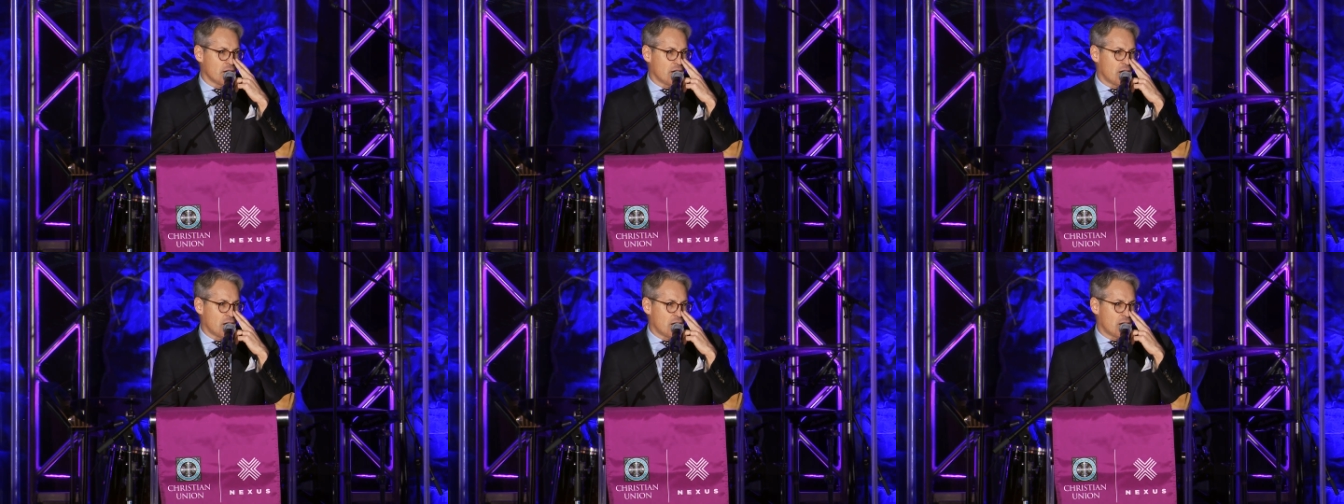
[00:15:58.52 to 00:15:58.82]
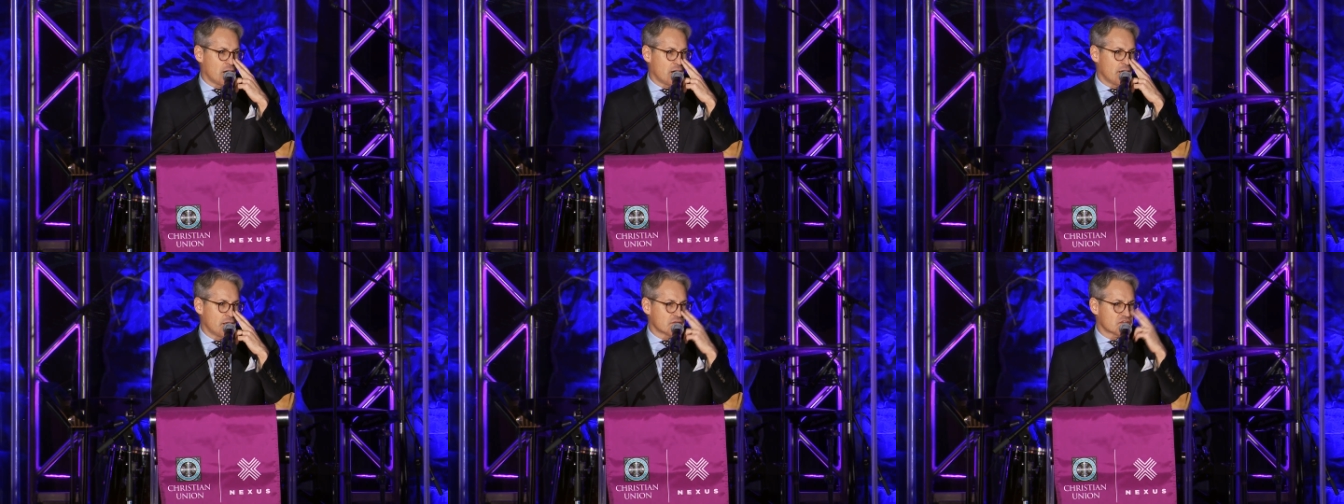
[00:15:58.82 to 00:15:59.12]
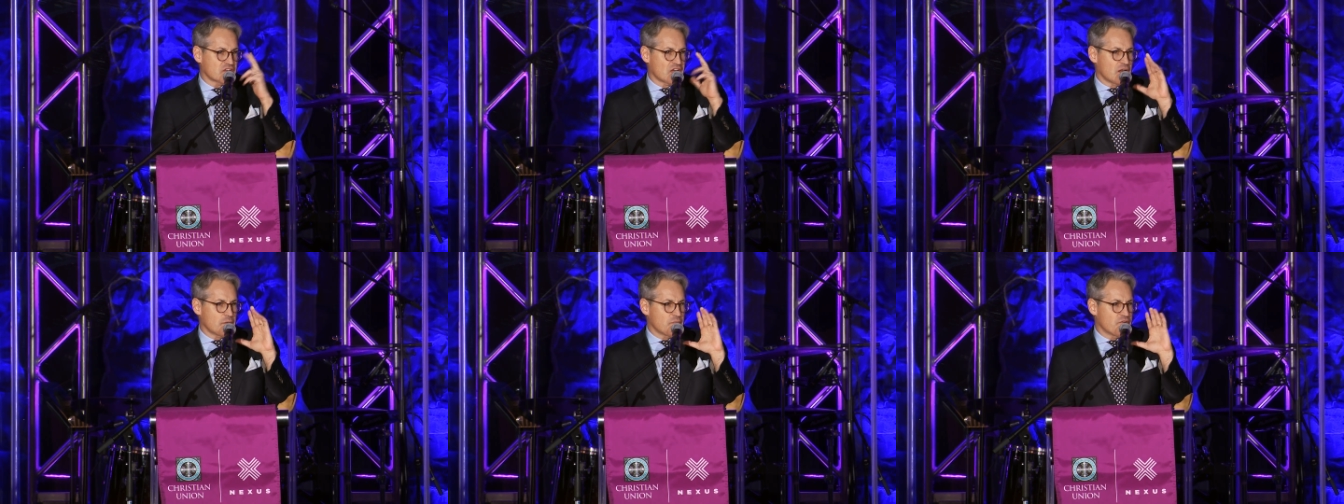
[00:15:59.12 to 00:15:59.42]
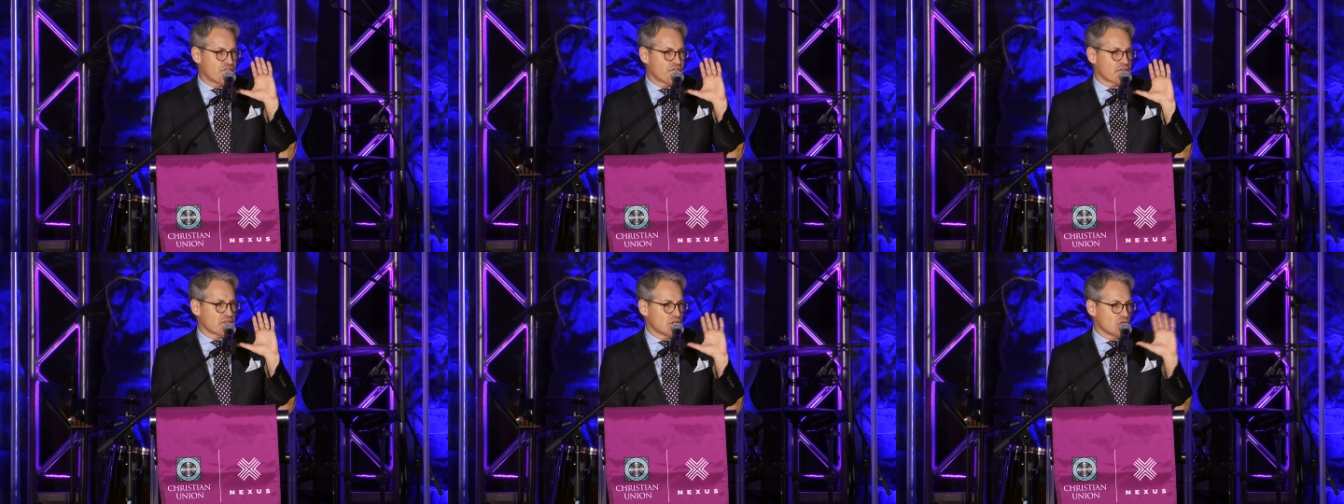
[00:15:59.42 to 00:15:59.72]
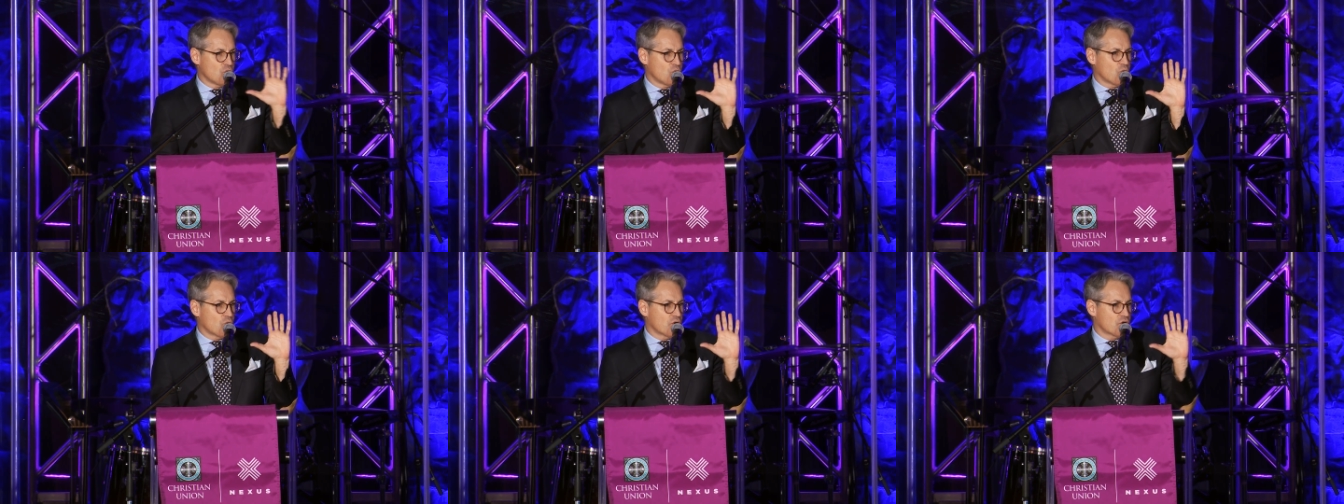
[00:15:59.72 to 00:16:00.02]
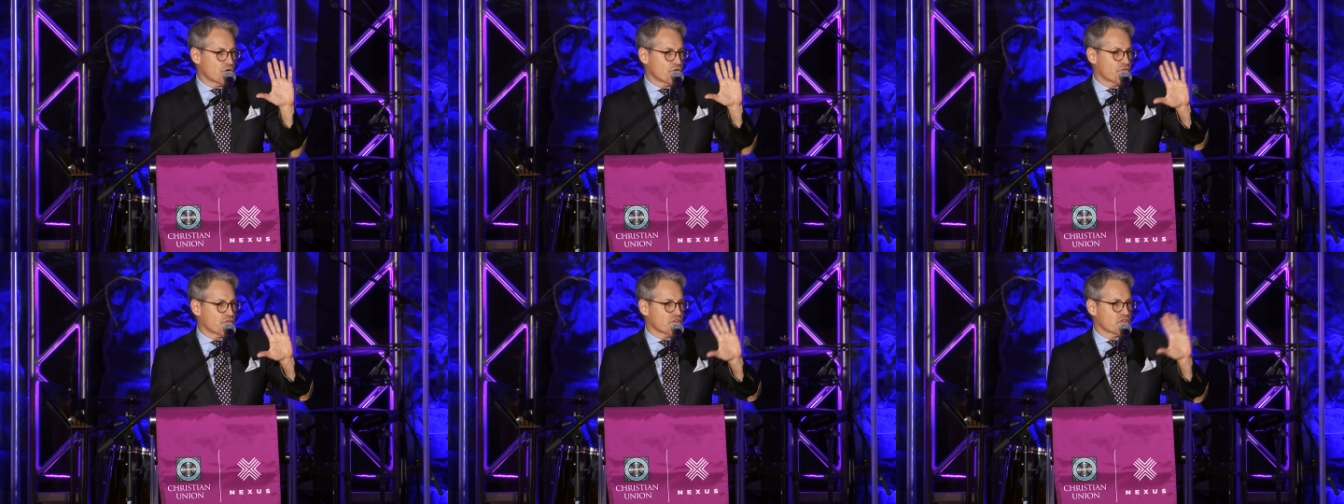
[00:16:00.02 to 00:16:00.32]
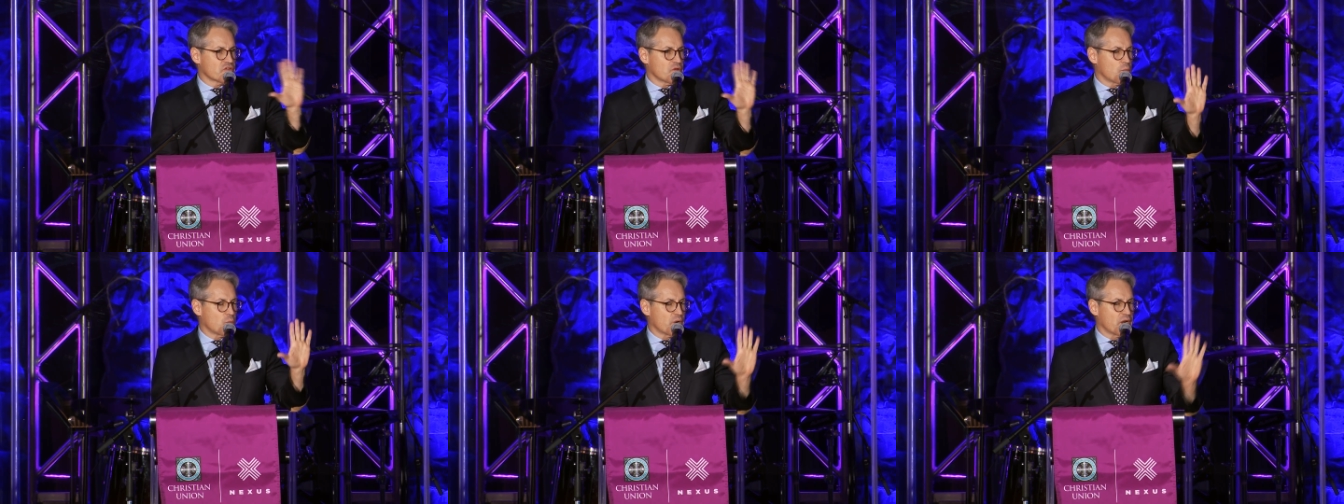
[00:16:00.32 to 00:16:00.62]
Uh, it's got to be for the Lord or for
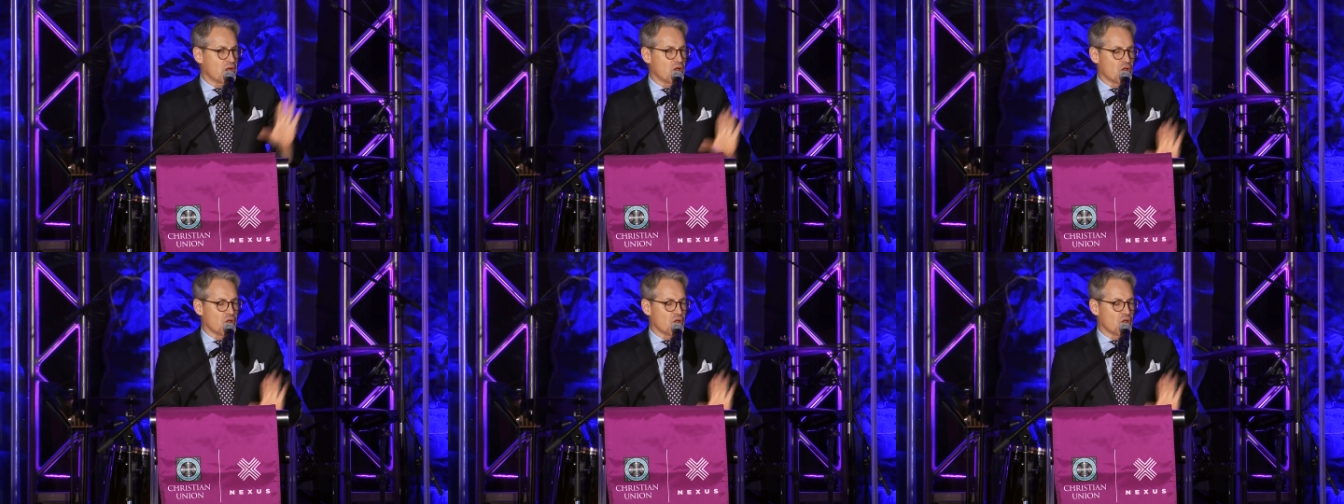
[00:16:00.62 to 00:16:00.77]
someone